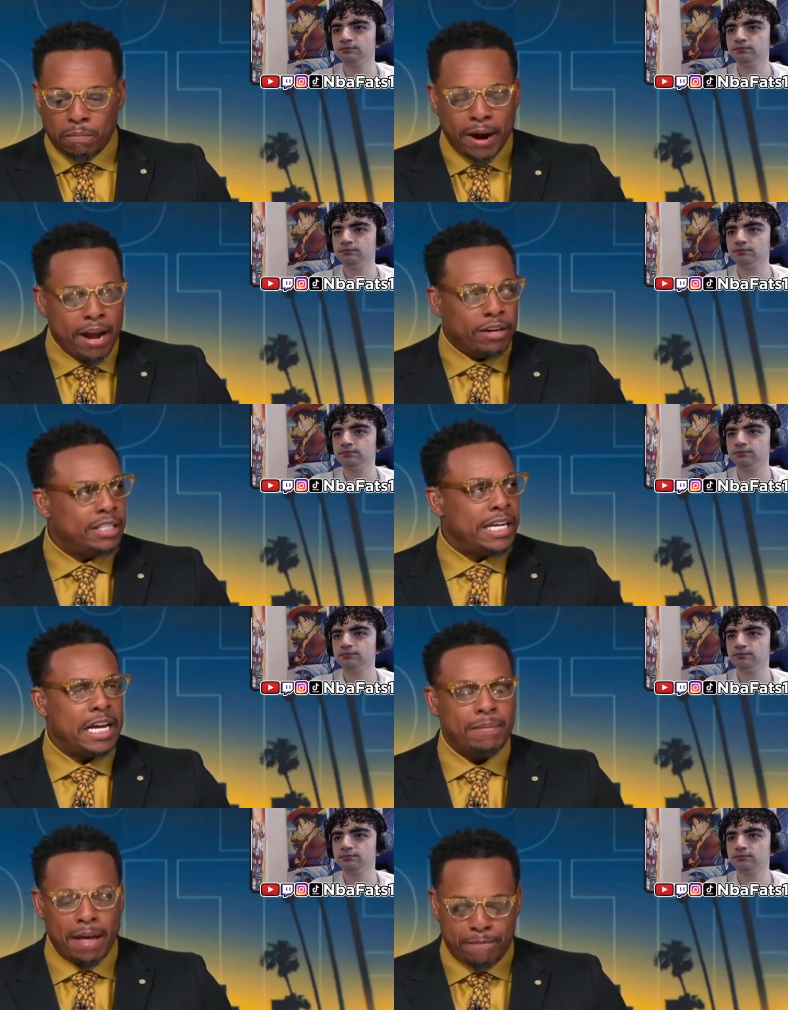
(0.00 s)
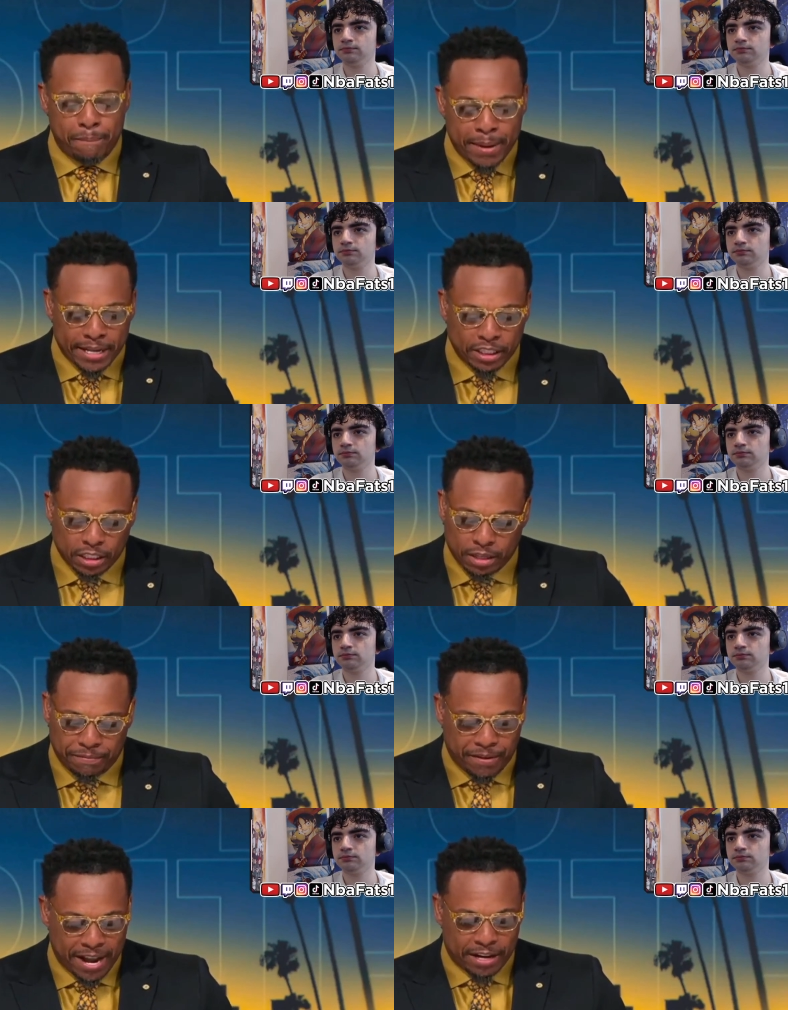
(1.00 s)
Speaker 1: Brown and Tatum have been to
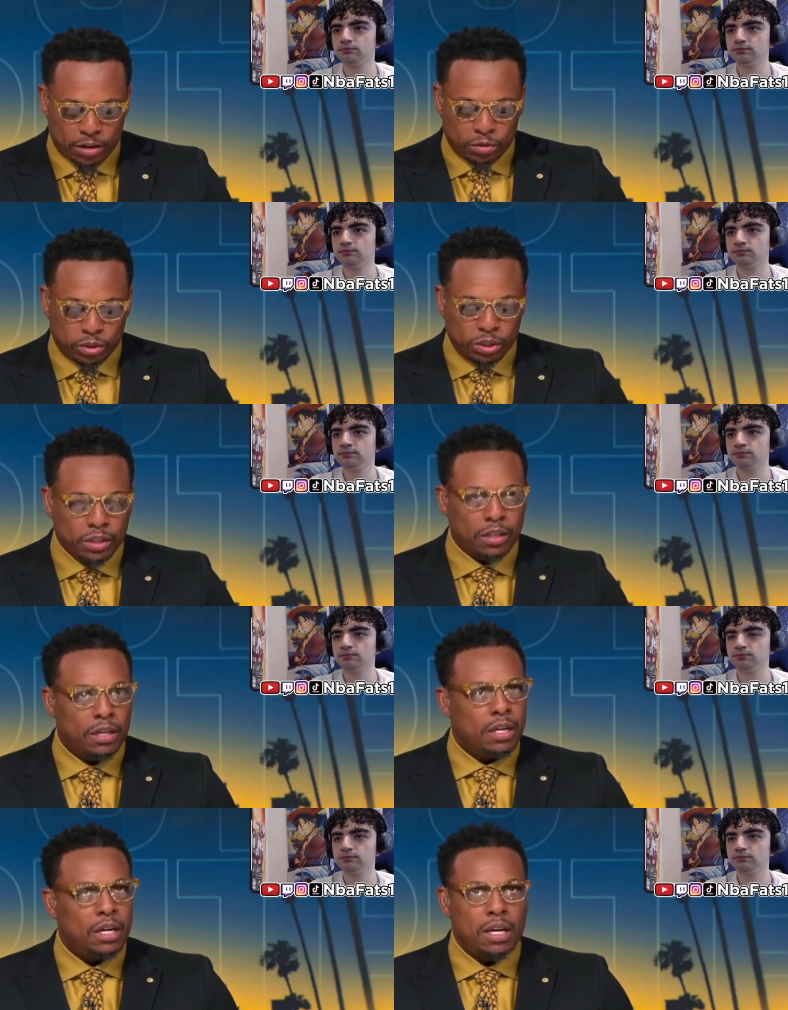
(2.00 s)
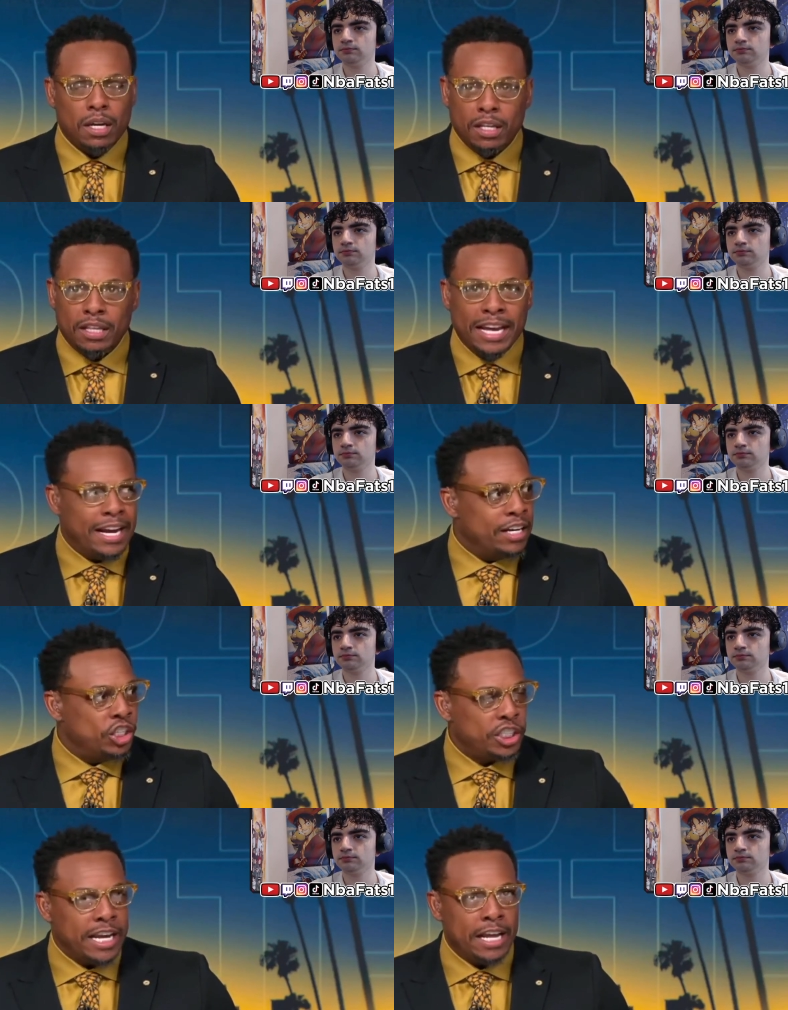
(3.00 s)
the finals. They
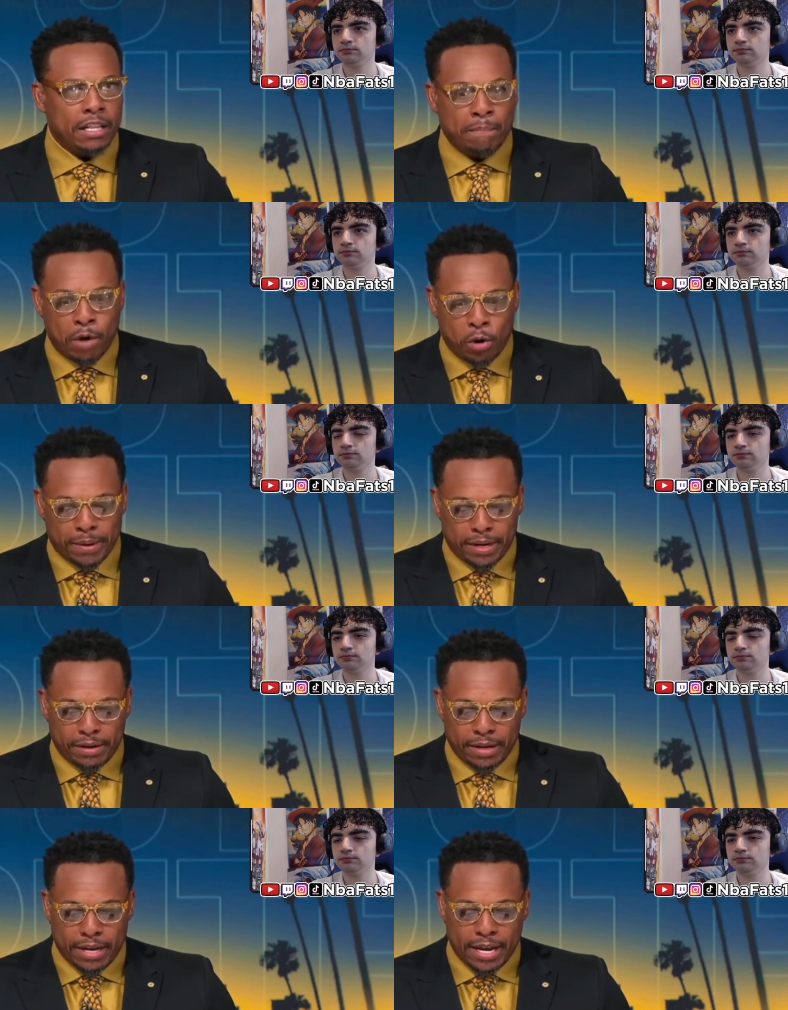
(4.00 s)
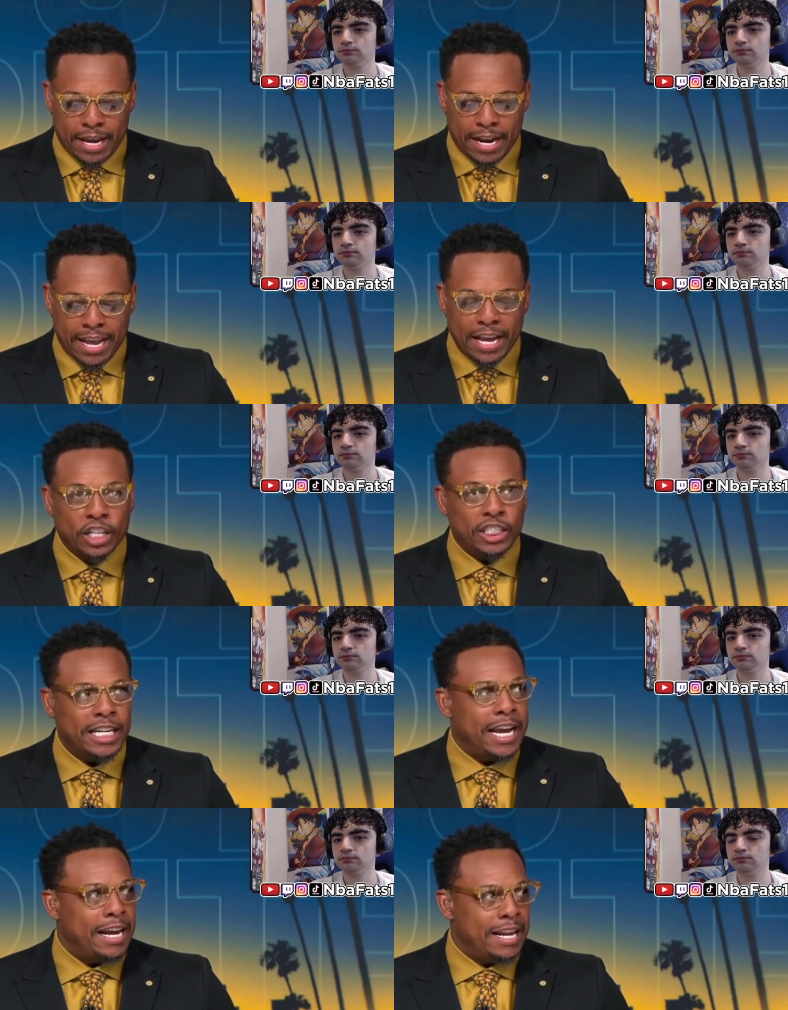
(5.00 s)
understand the moment, and they
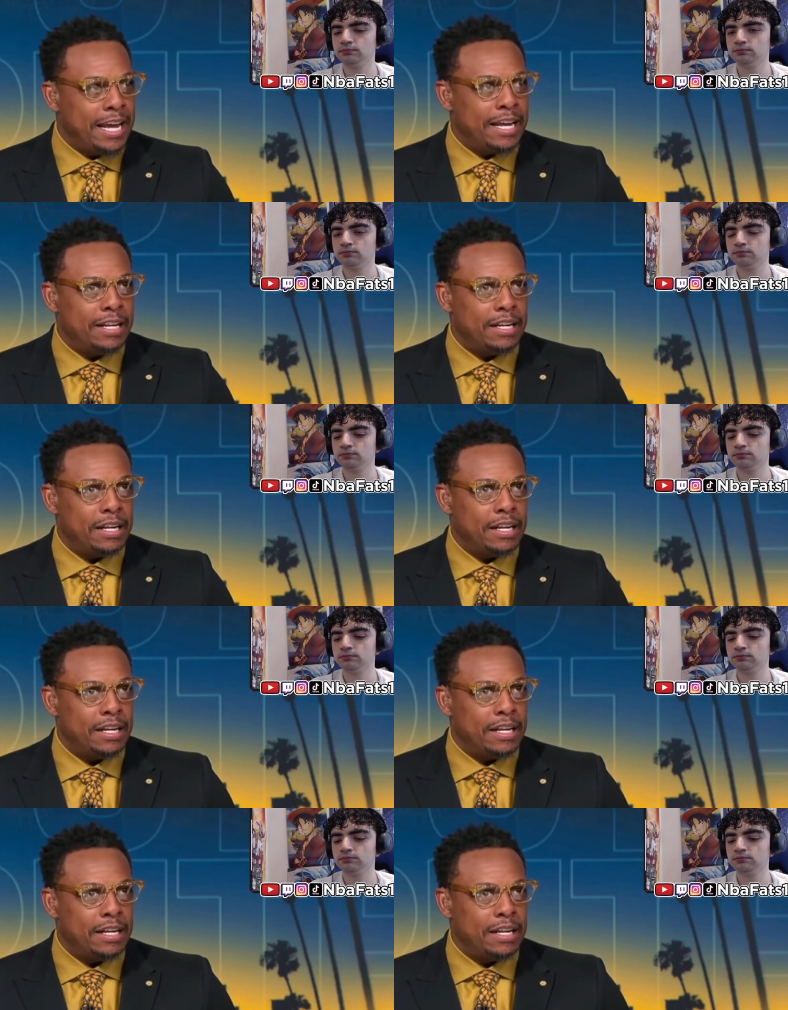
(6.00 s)
understand that